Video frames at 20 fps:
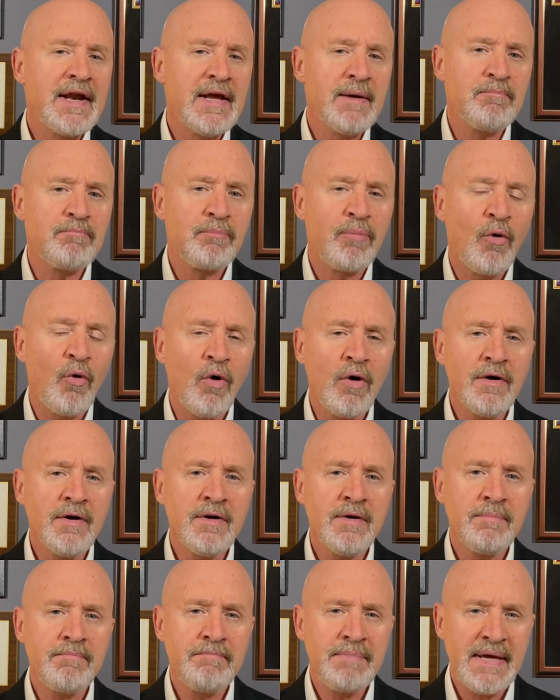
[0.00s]

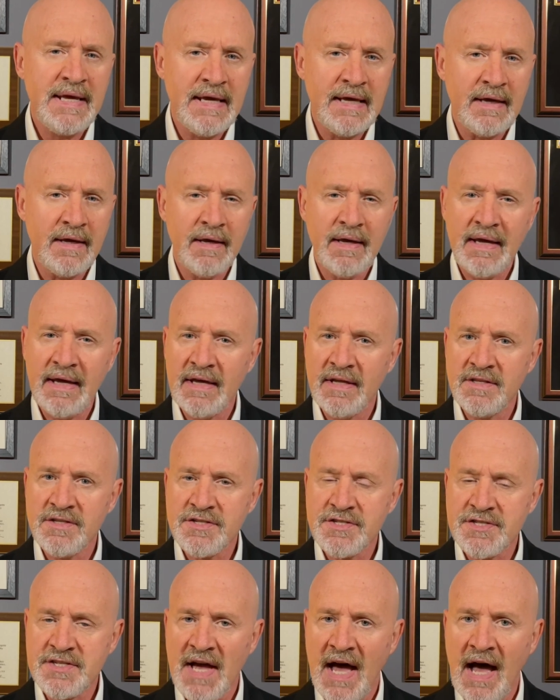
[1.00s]
important peek
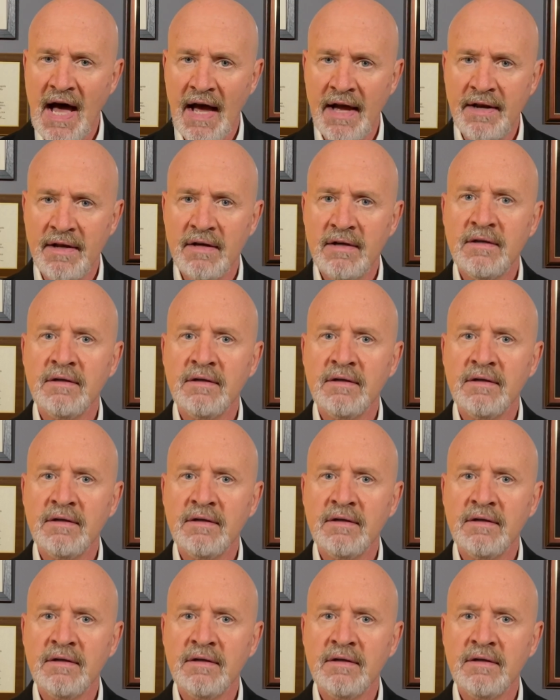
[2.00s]
inside